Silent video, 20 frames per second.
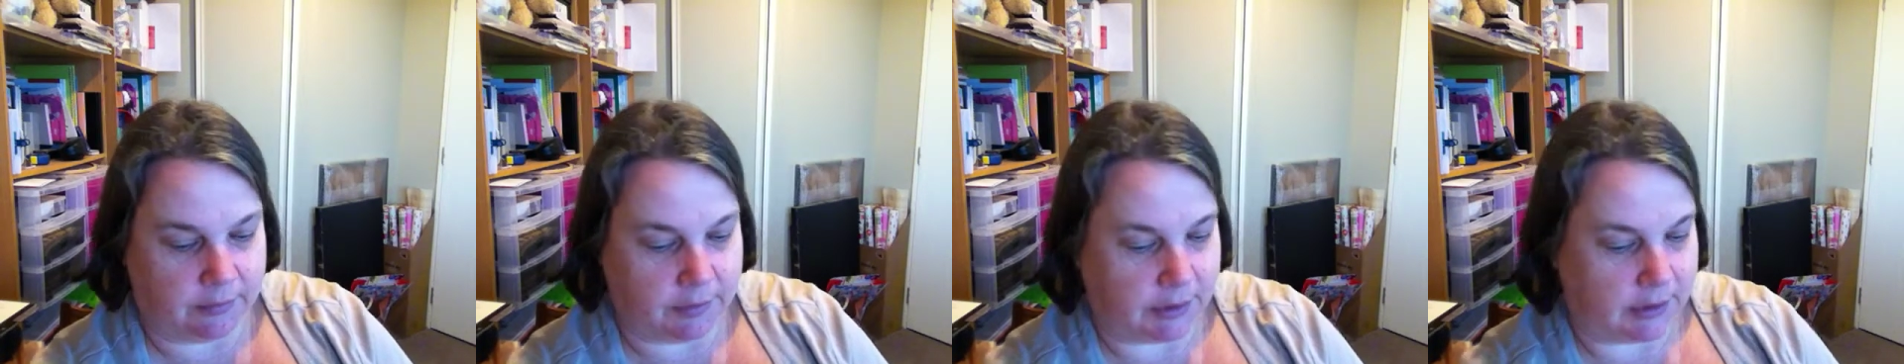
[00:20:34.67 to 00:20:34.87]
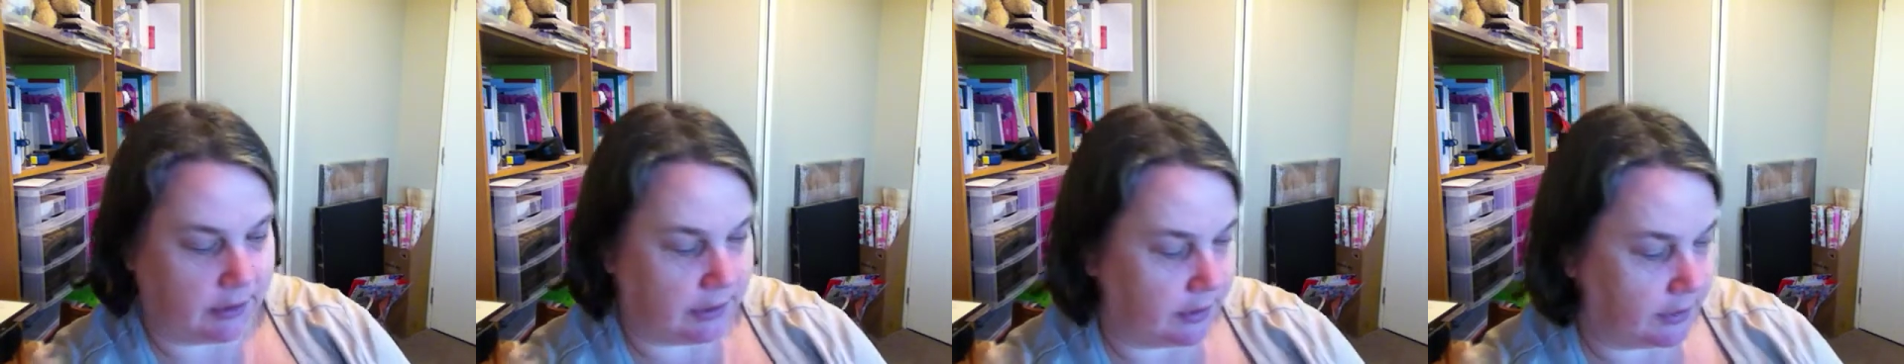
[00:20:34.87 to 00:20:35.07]

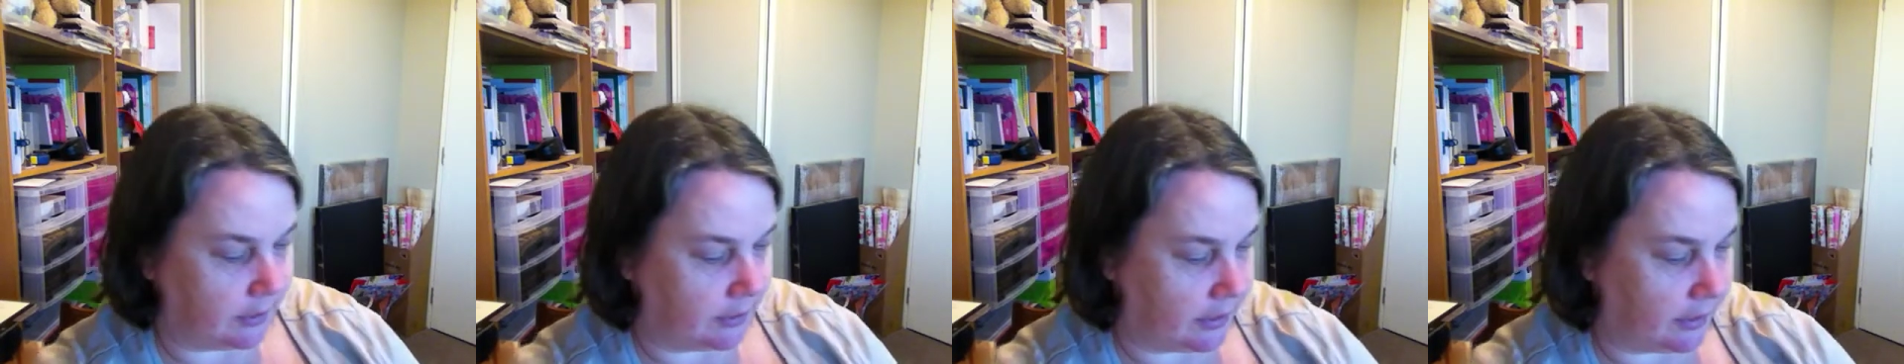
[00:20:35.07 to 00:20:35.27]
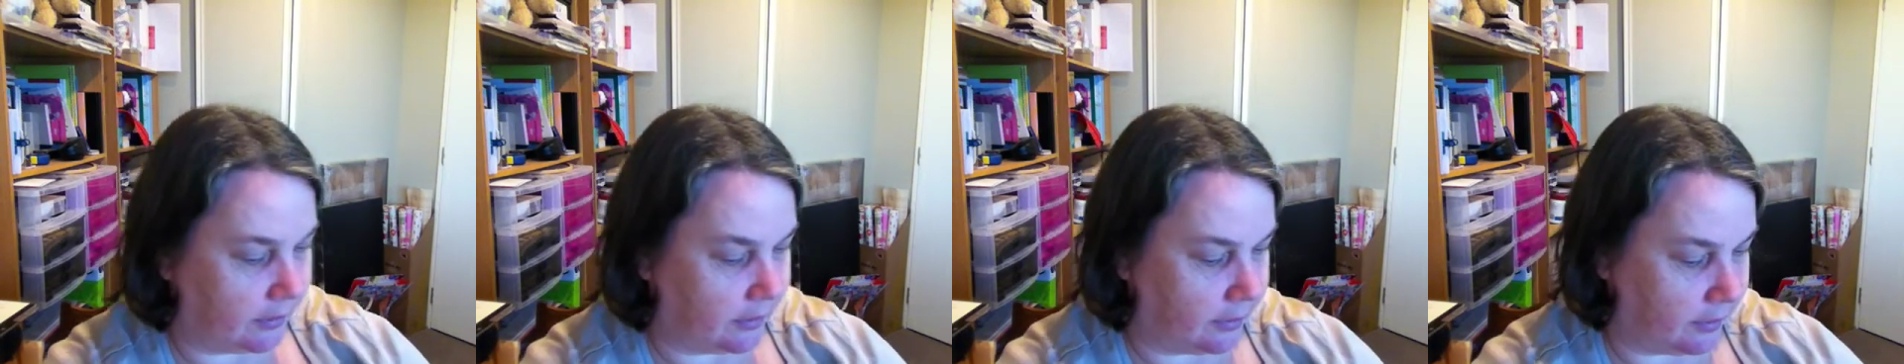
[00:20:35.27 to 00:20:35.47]
we can just
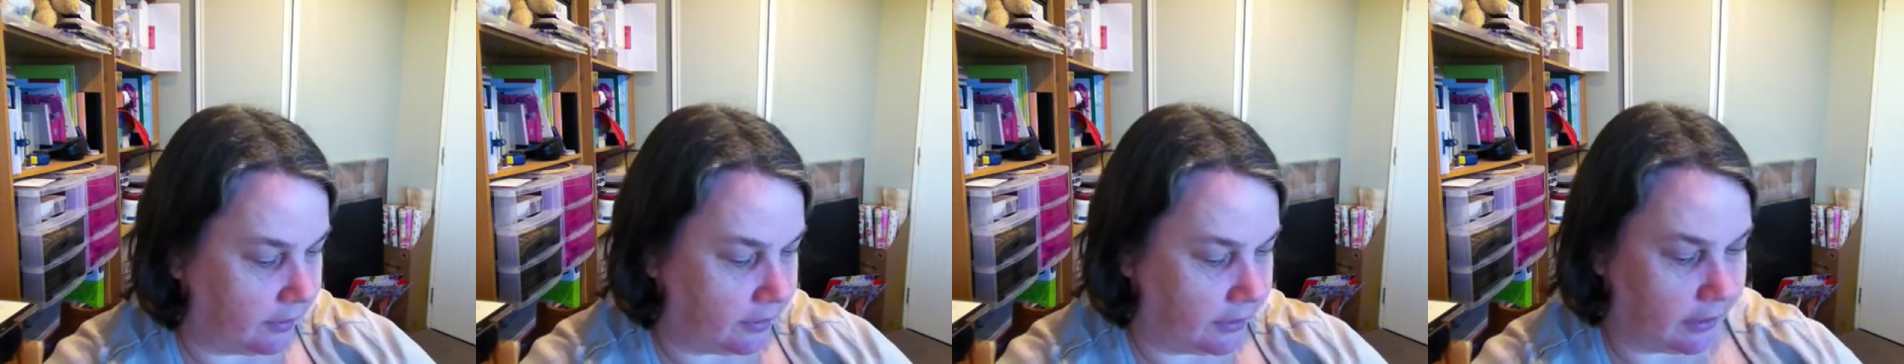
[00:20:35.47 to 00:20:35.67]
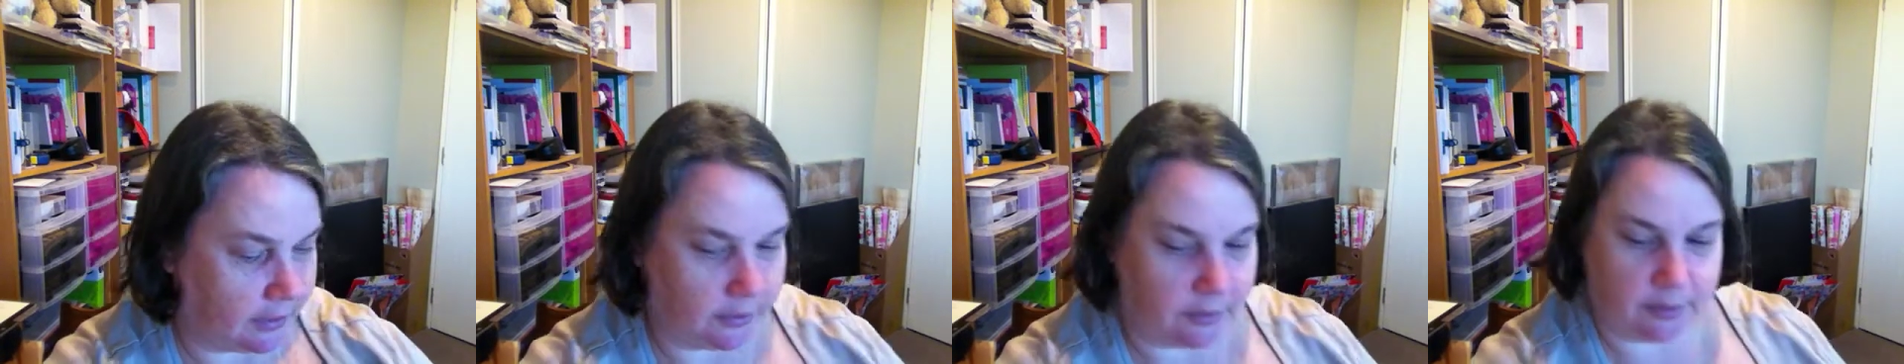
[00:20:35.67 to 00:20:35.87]
get those
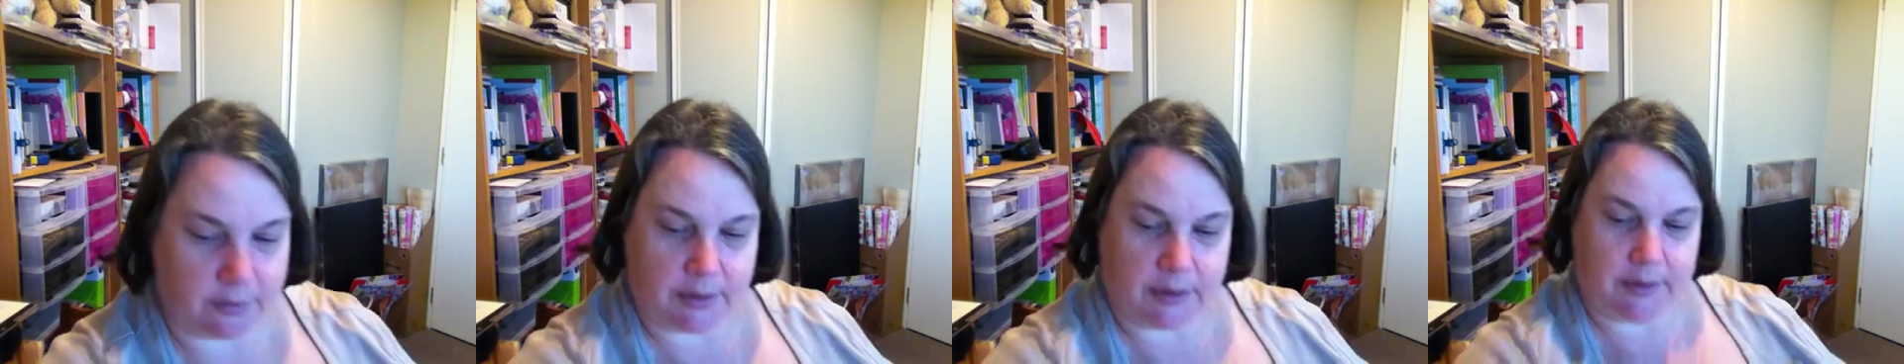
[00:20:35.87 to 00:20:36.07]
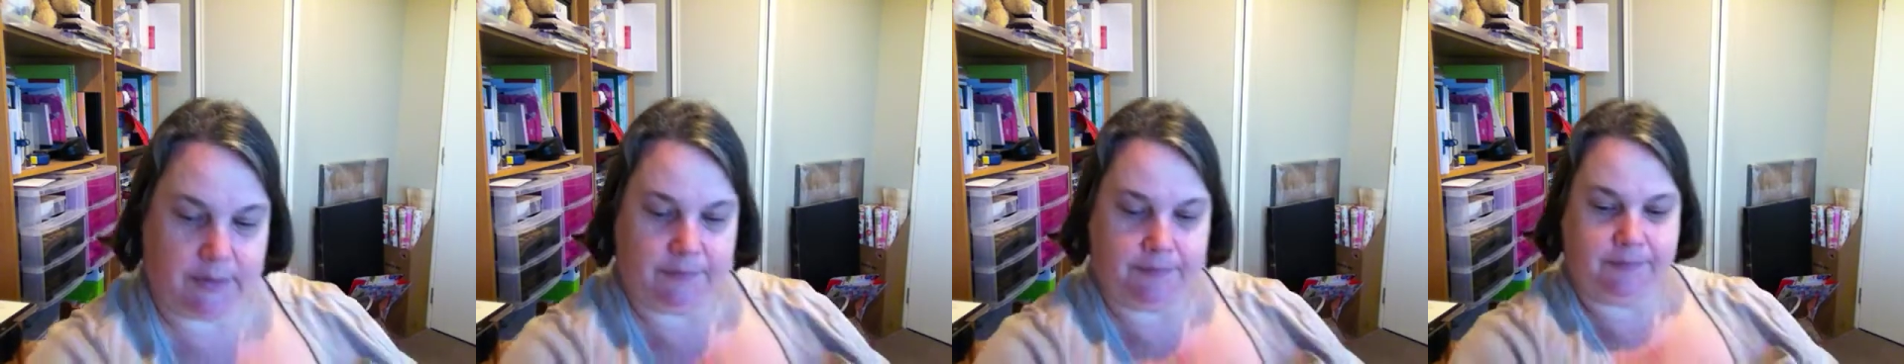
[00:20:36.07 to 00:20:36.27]
out of the
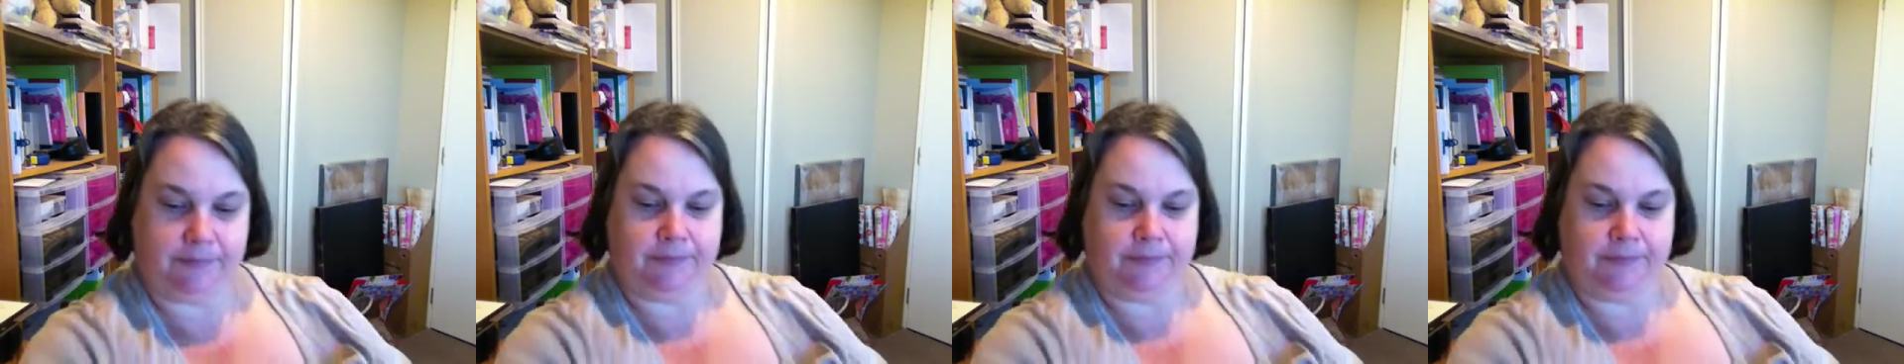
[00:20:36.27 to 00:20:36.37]
way.